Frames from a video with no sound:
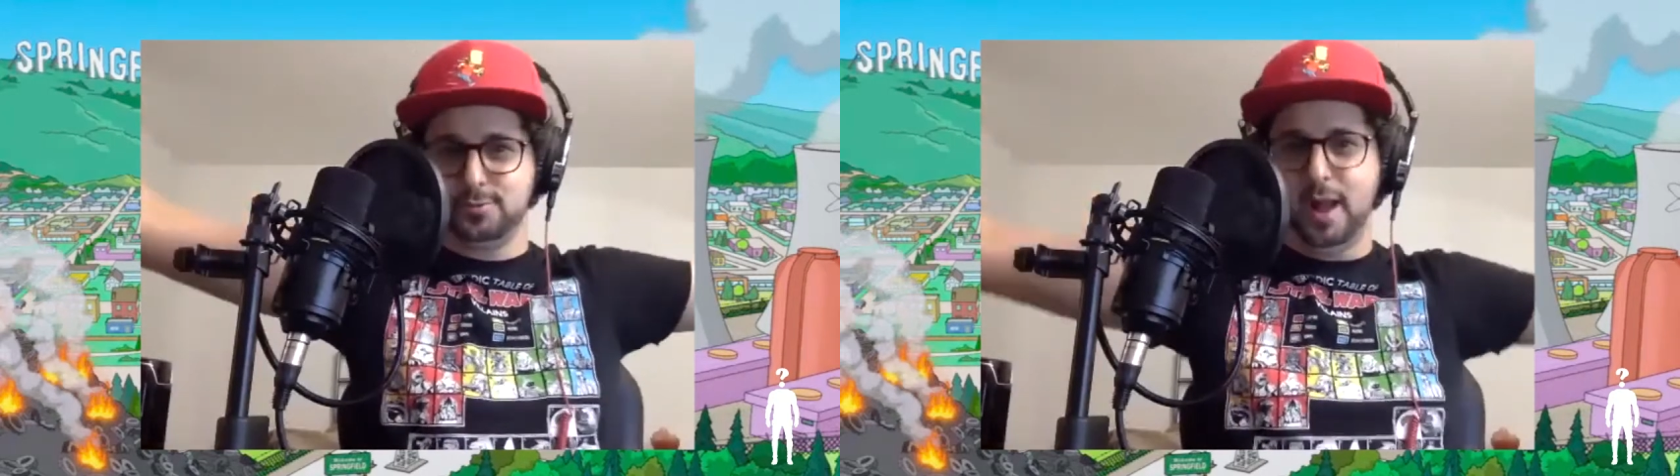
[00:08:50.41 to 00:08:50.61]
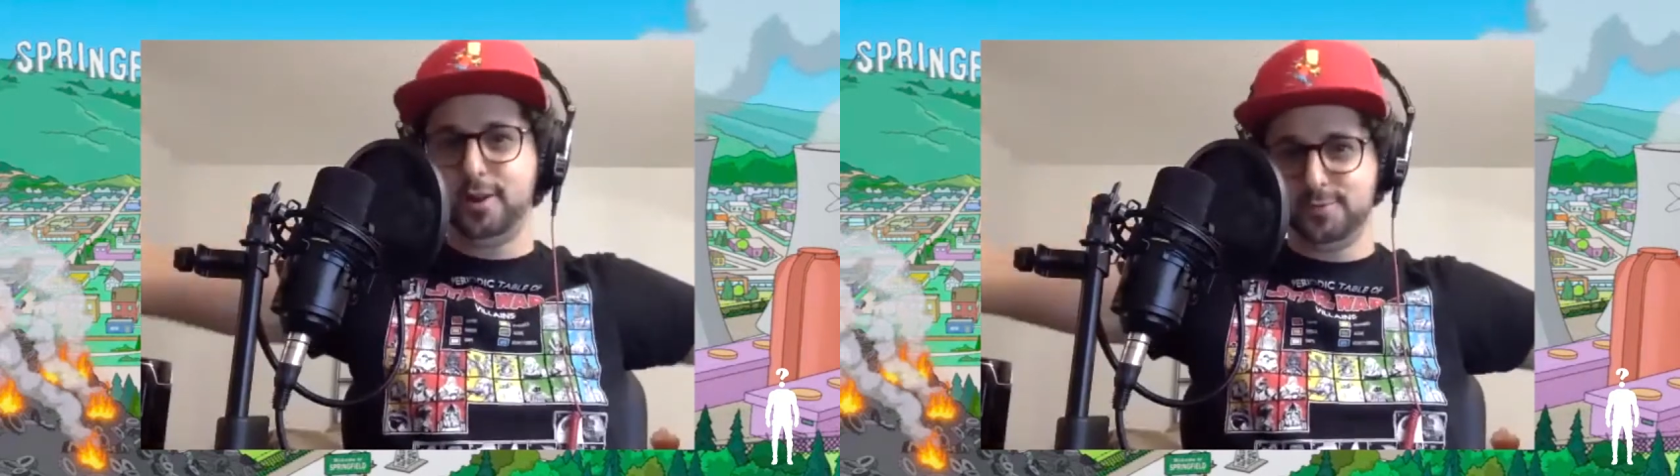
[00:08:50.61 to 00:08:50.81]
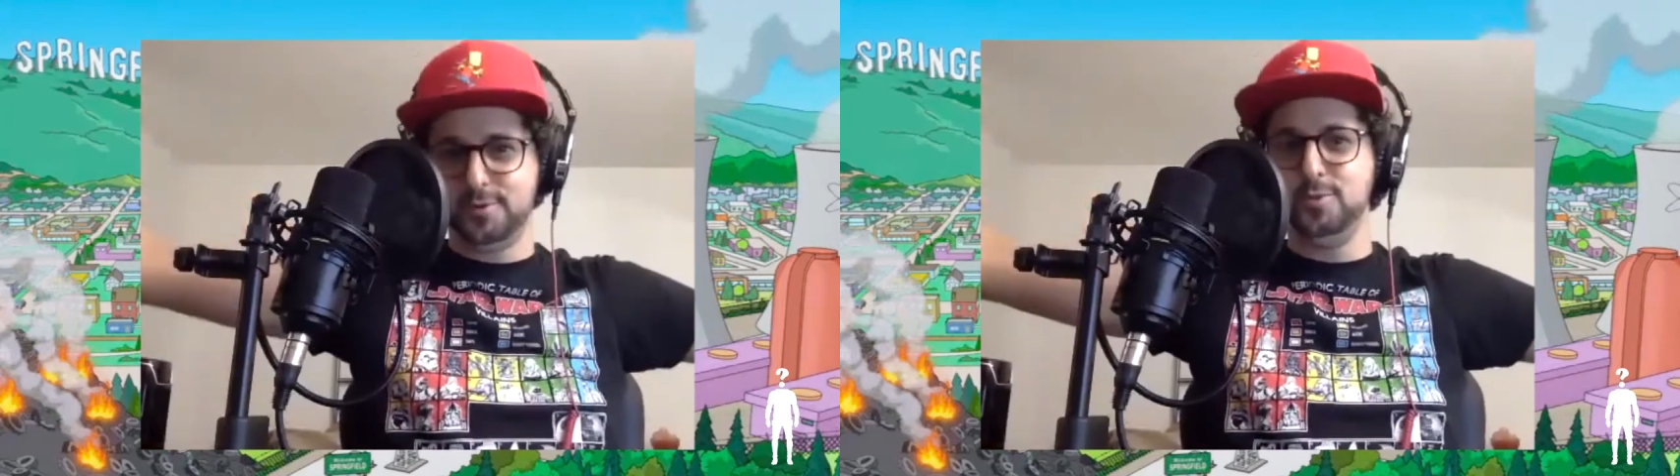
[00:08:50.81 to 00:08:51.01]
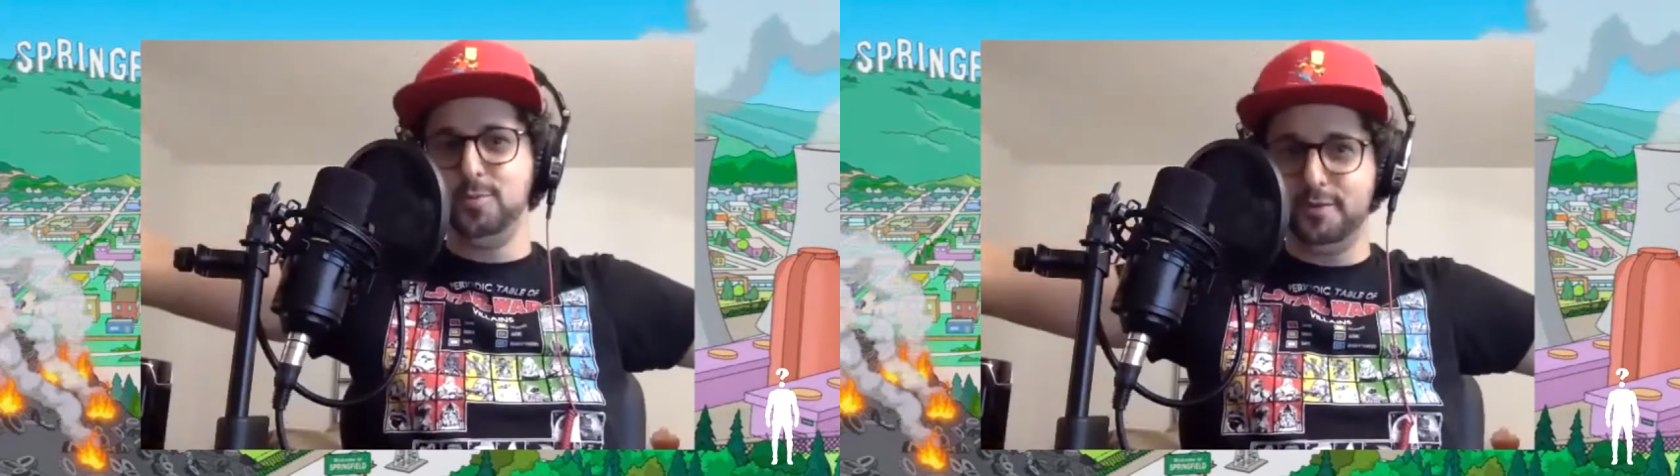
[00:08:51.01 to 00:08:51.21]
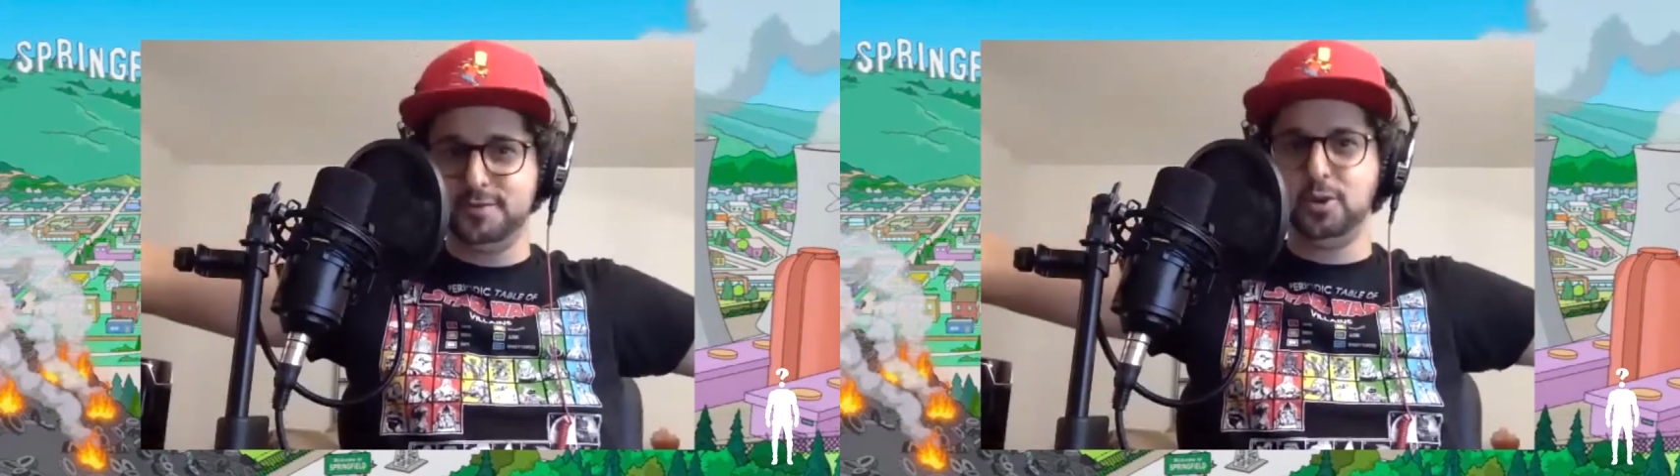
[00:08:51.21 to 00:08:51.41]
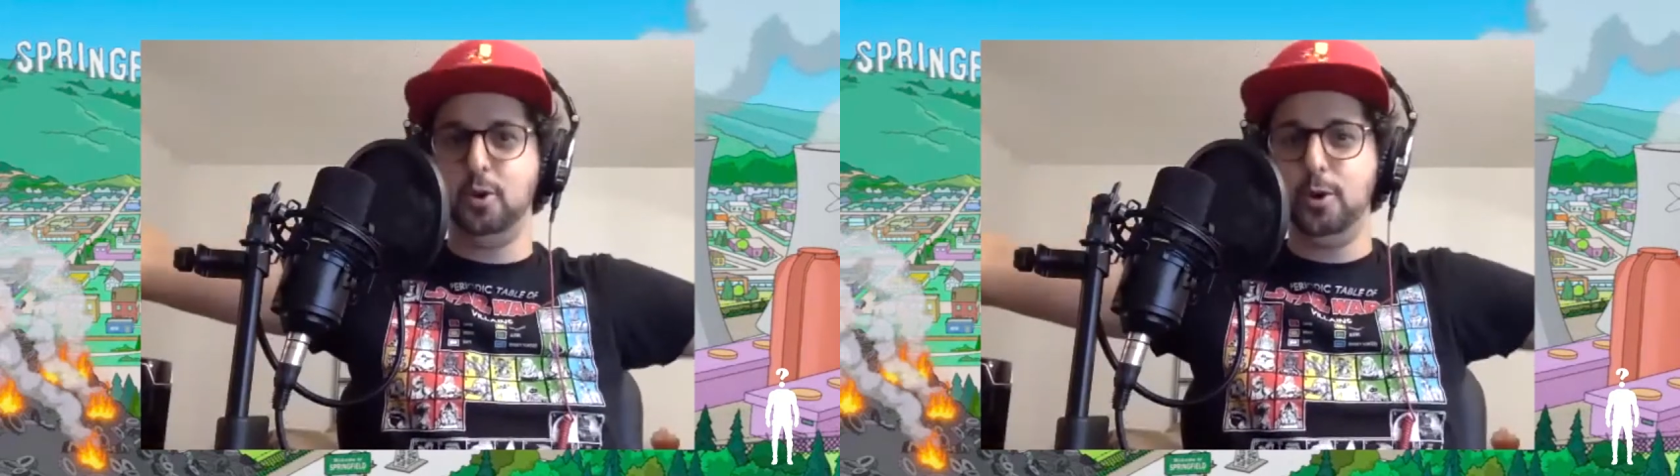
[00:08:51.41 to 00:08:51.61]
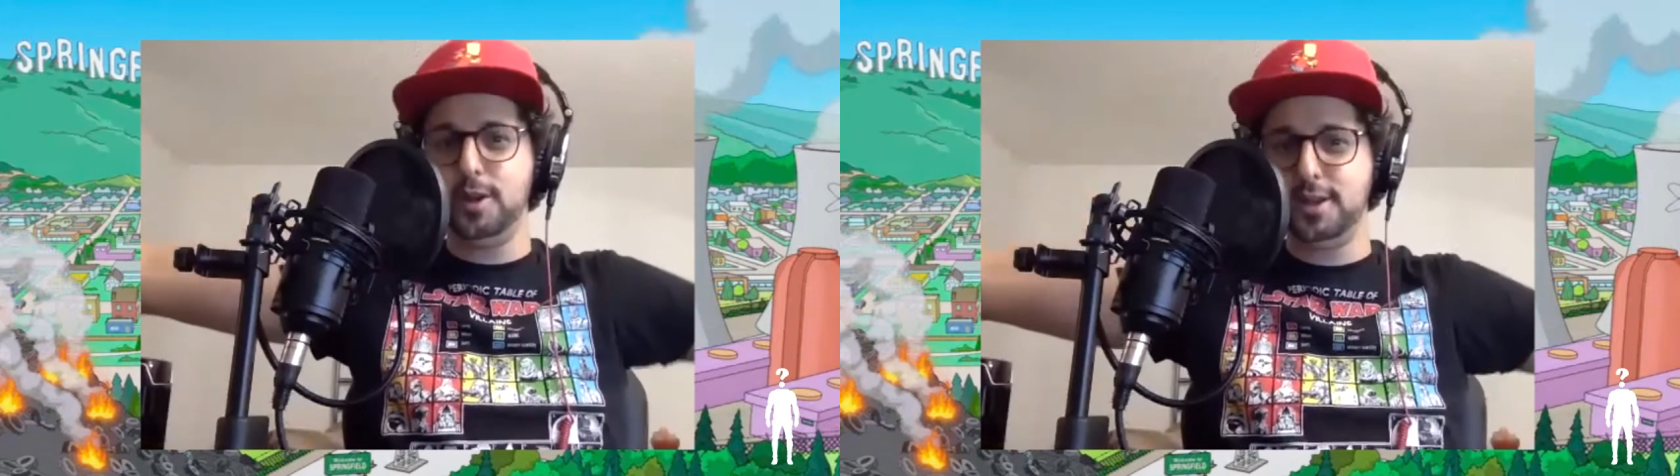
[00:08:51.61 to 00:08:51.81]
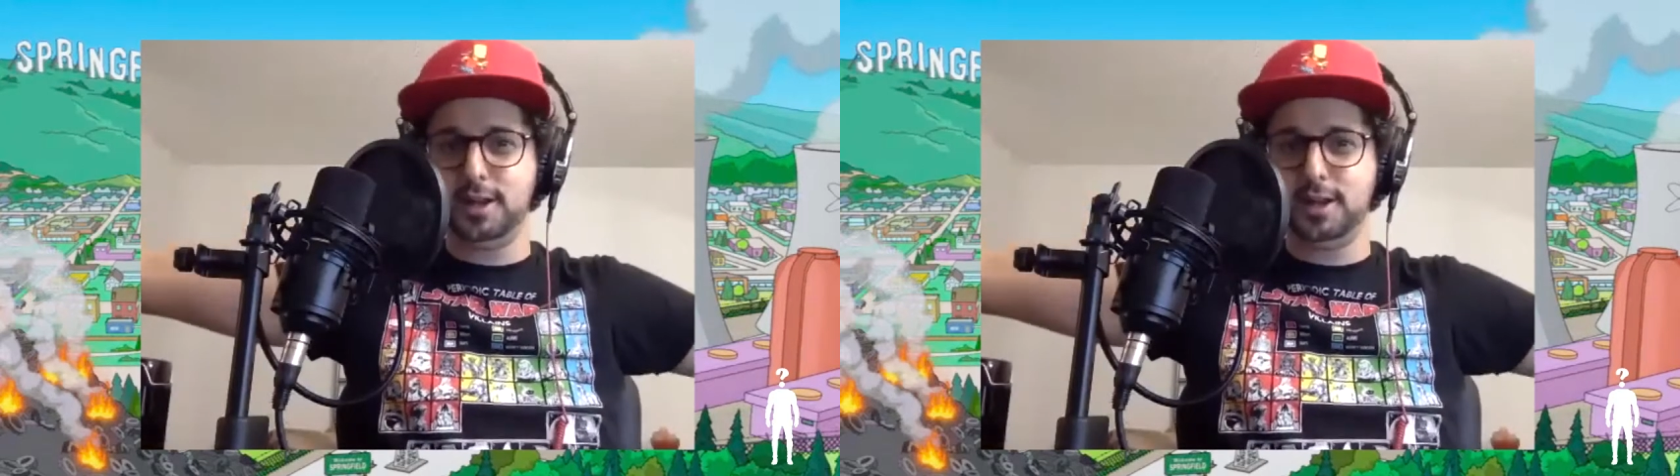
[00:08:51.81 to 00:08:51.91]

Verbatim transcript: rec room of toy